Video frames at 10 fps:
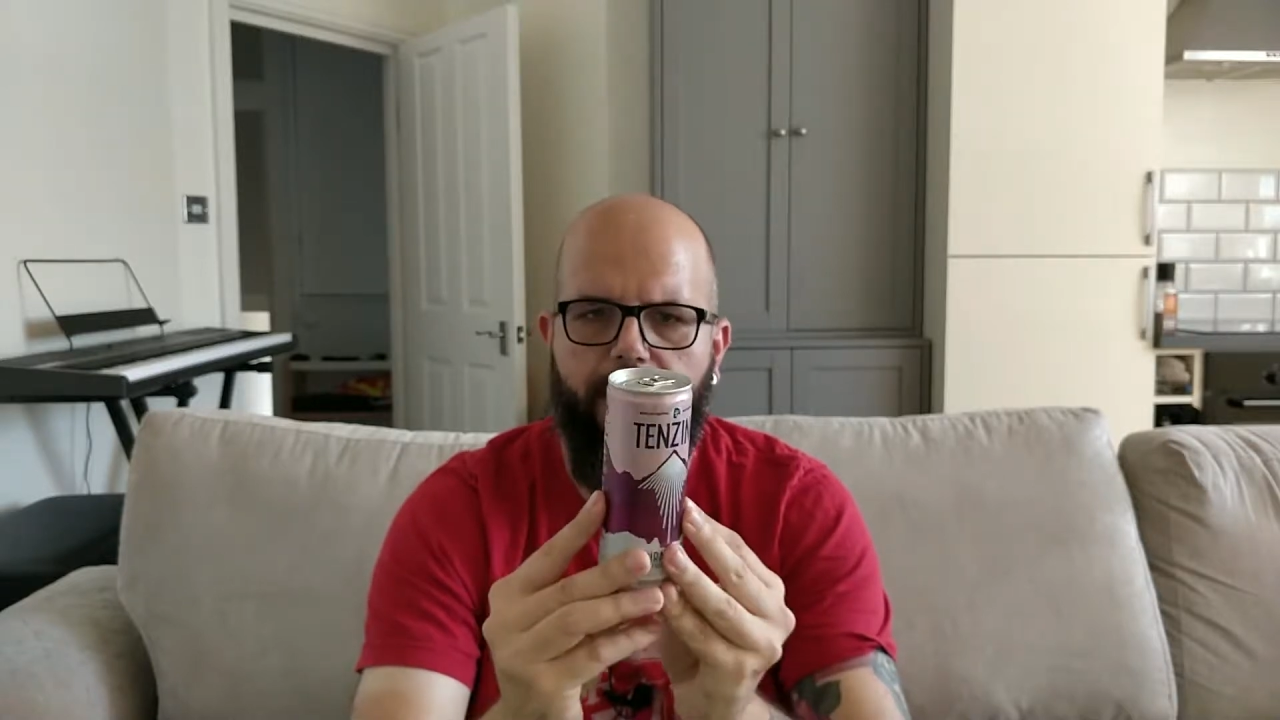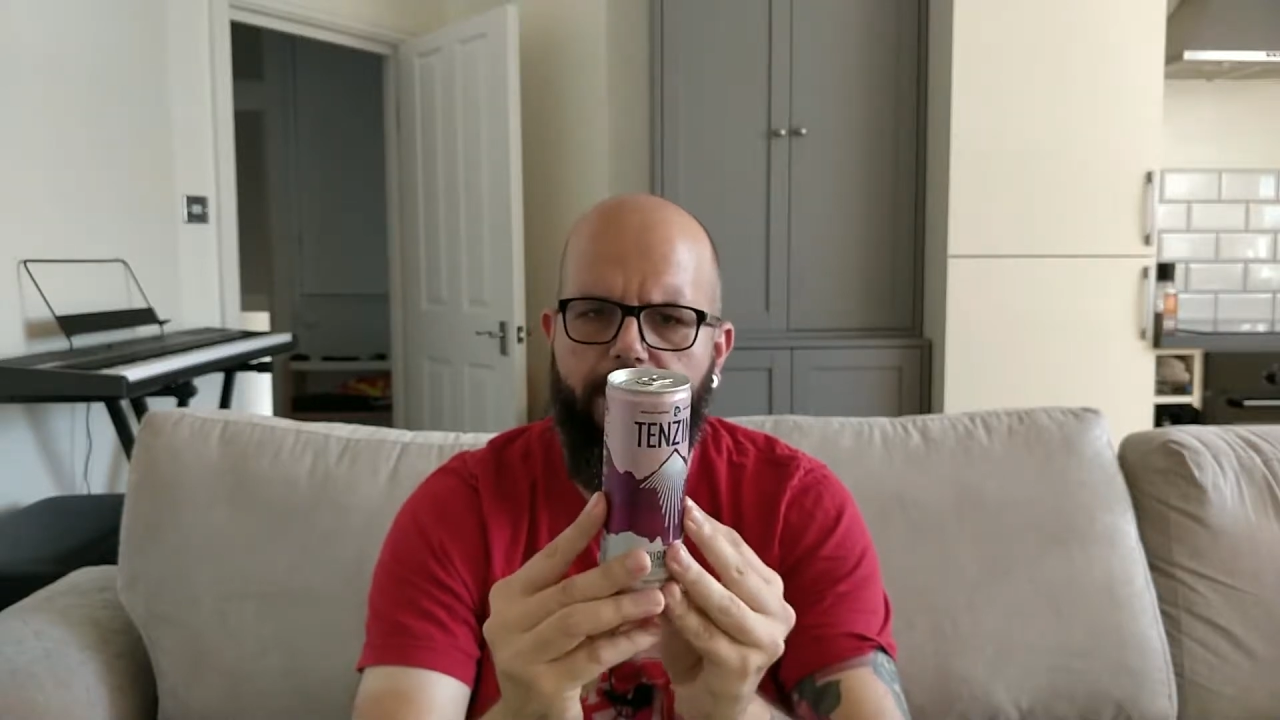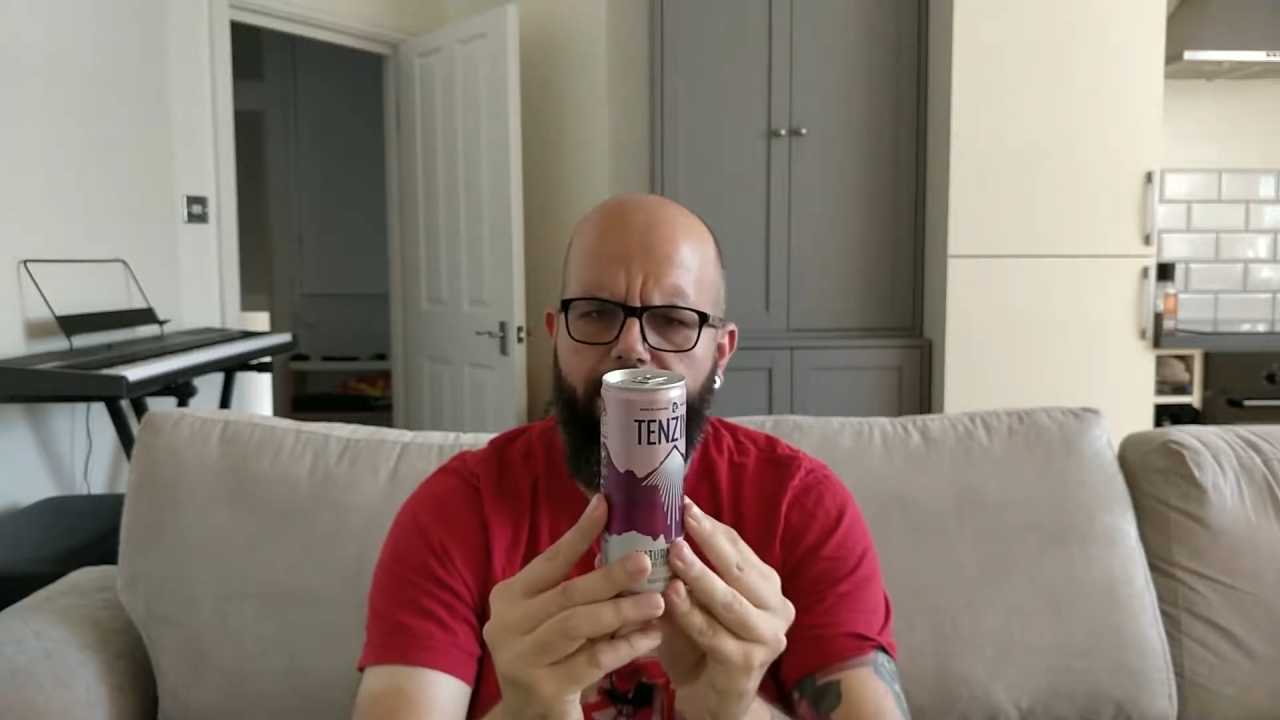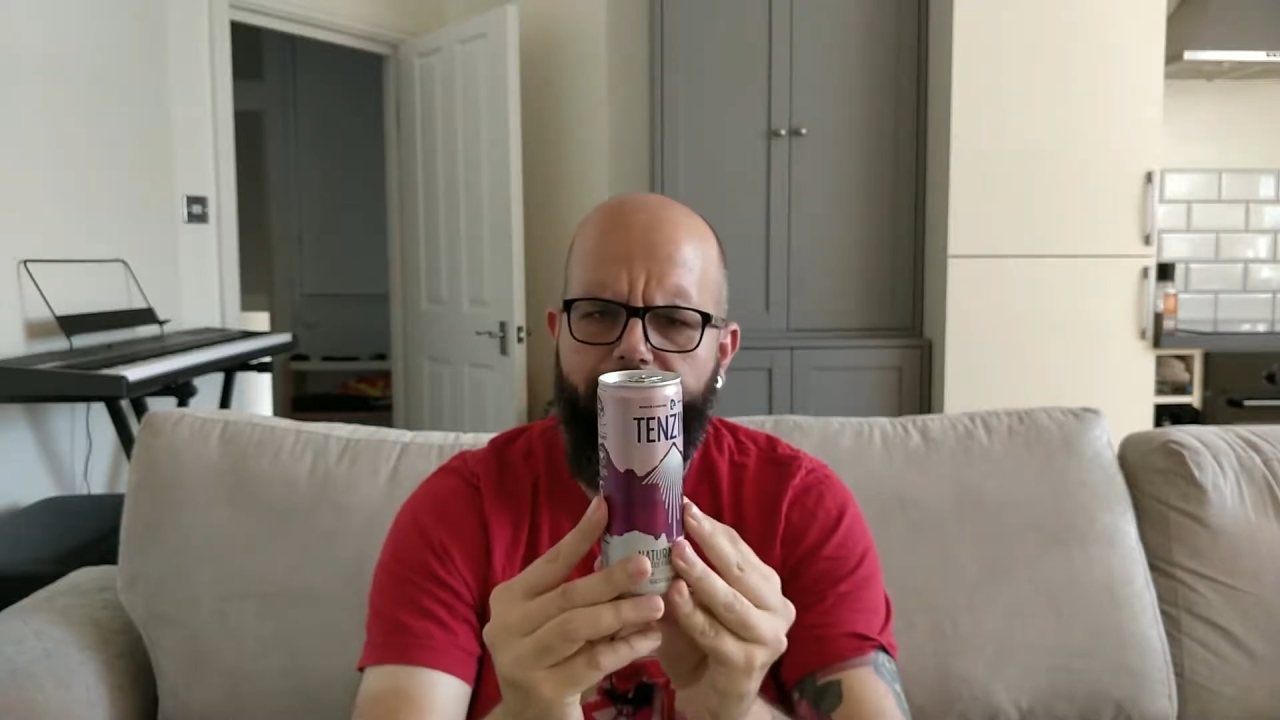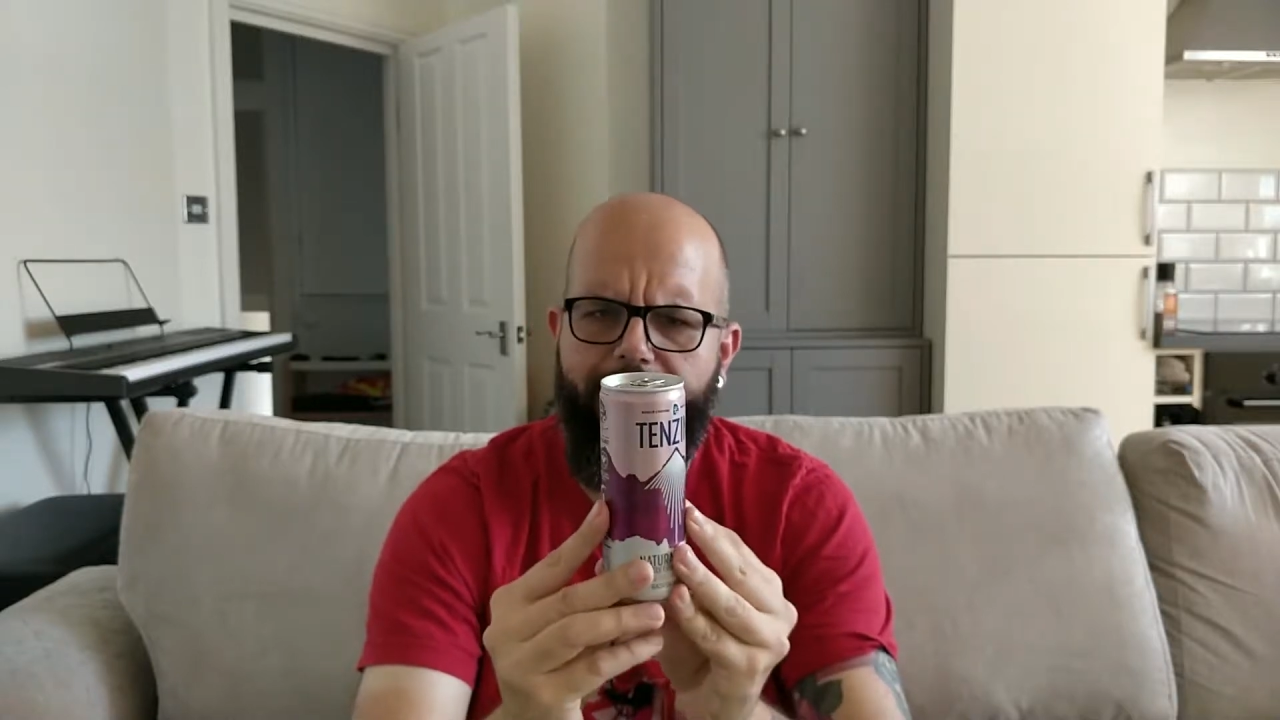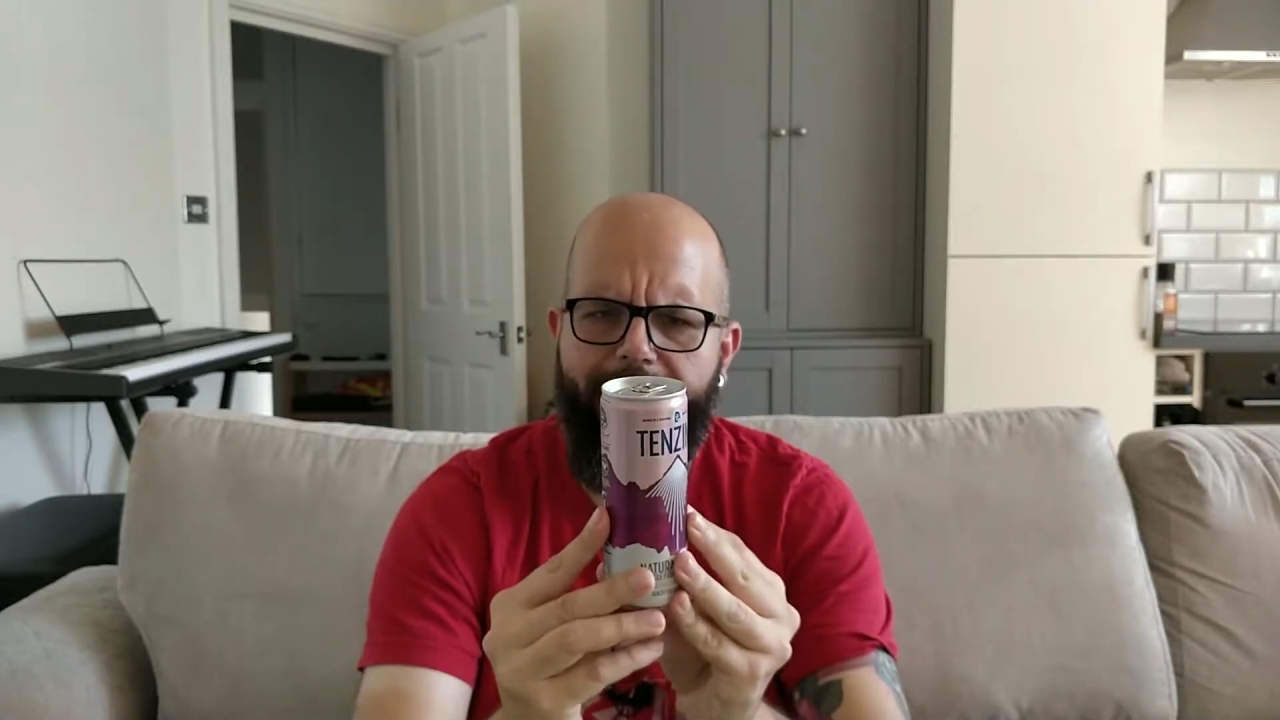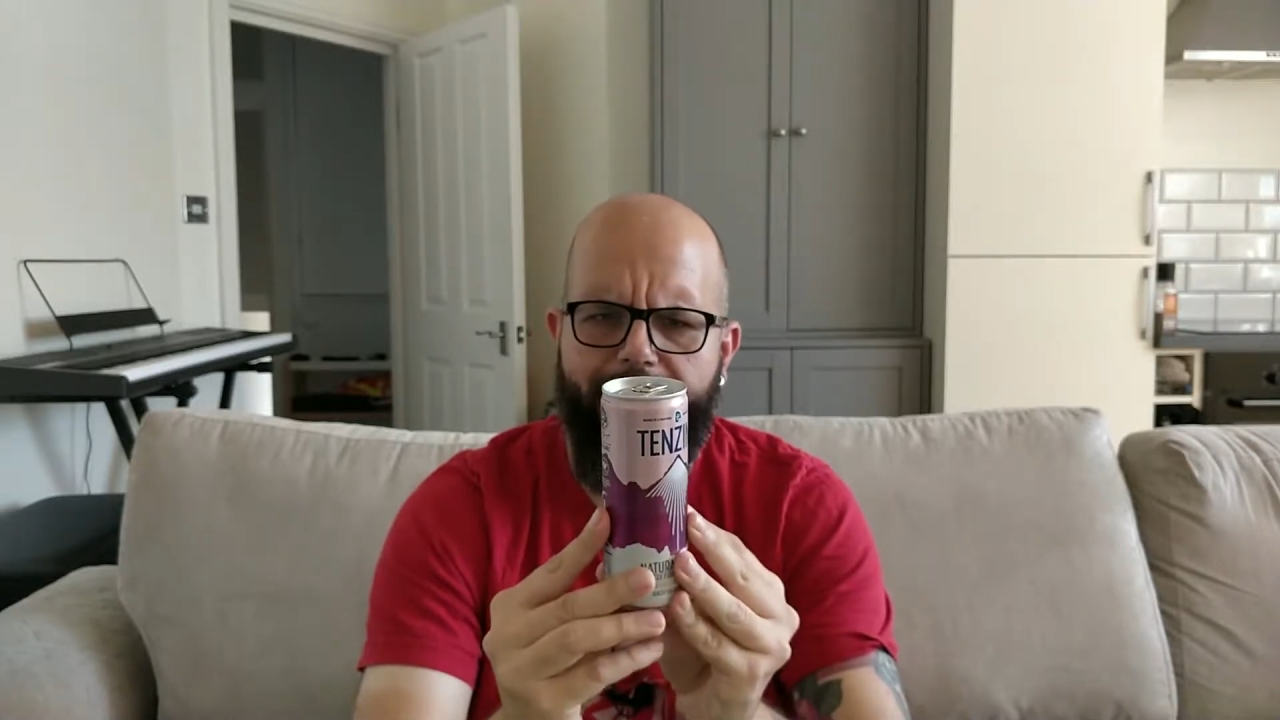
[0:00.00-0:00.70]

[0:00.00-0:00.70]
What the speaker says: a lot in